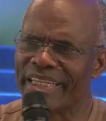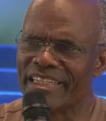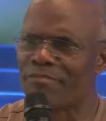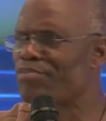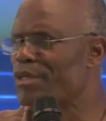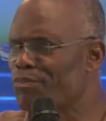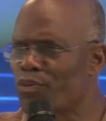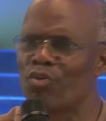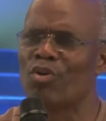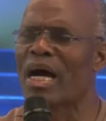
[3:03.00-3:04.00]
The
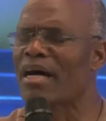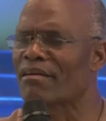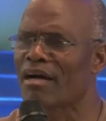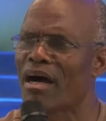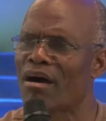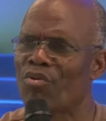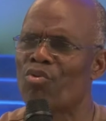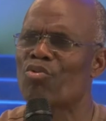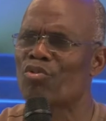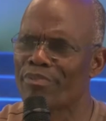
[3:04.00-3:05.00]
people around
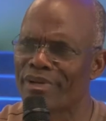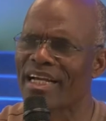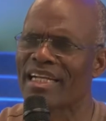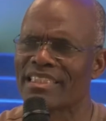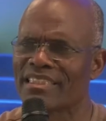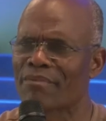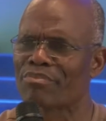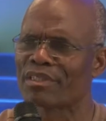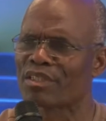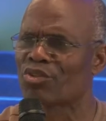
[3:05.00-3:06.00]
who could bring an
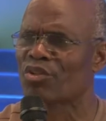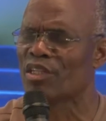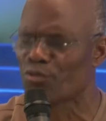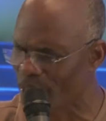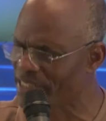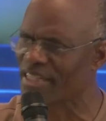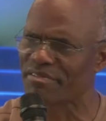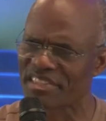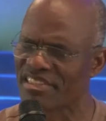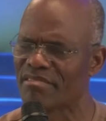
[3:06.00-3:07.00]
interpretation, he went
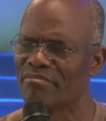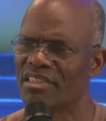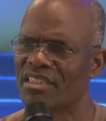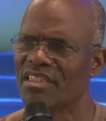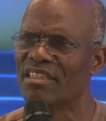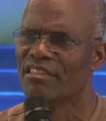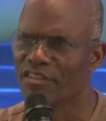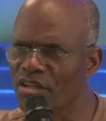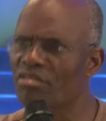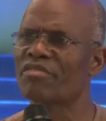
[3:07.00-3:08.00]
after them.
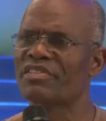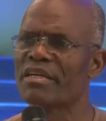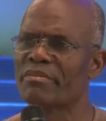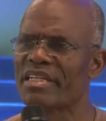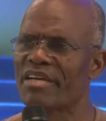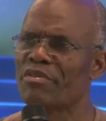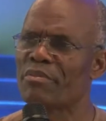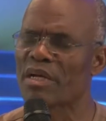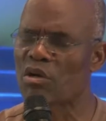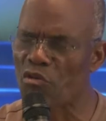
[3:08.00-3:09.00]
None of them gave
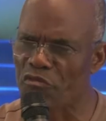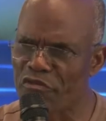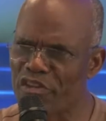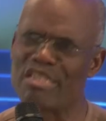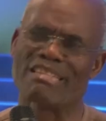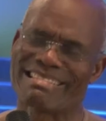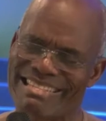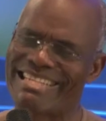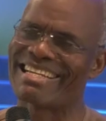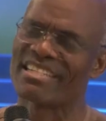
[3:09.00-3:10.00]
him a
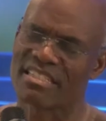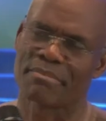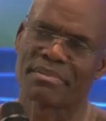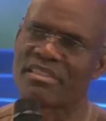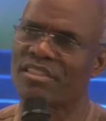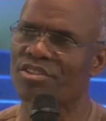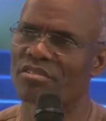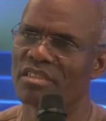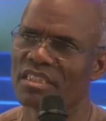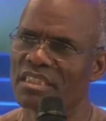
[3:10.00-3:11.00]
convincing
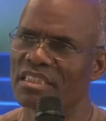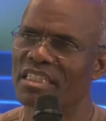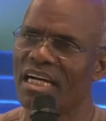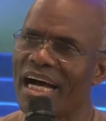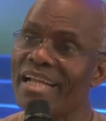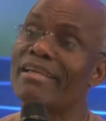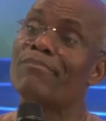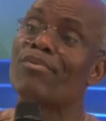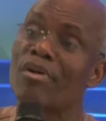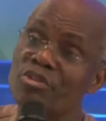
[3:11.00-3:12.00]
interpretation. And they
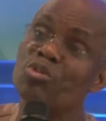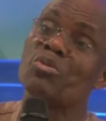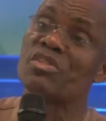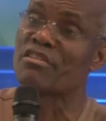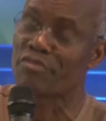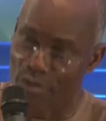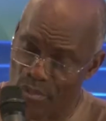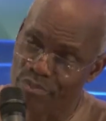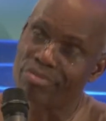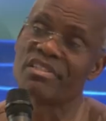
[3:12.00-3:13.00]
brought Joseph
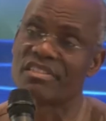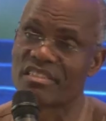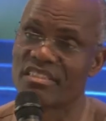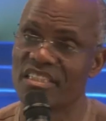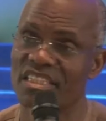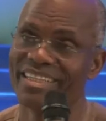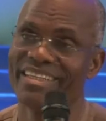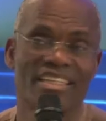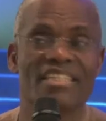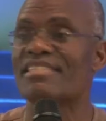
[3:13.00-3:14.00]
from prison.
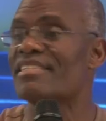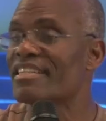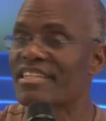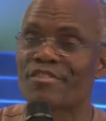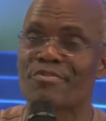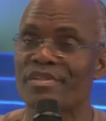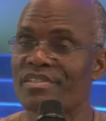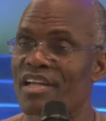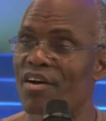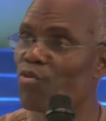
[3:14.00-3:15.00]
He didn't say, This
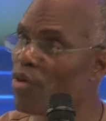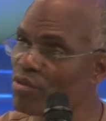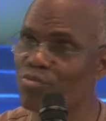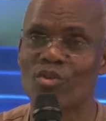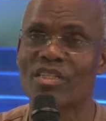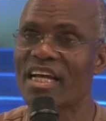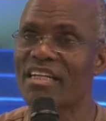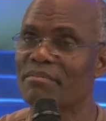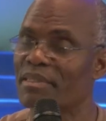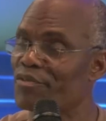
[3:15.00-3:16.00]
prisoner, what would
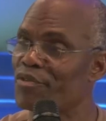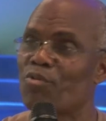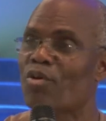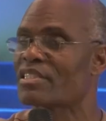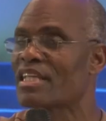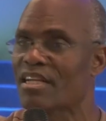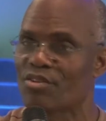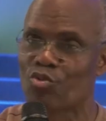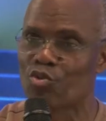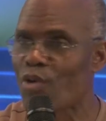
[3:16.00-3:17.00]
that, if he was
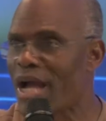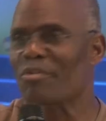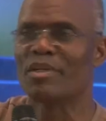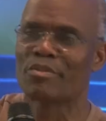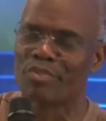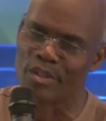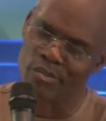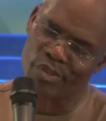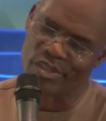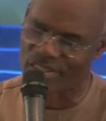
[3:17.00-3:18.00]
that good, why would he be
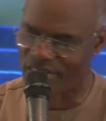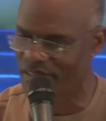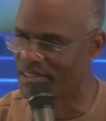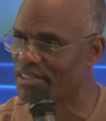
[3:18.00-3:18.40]
in prison?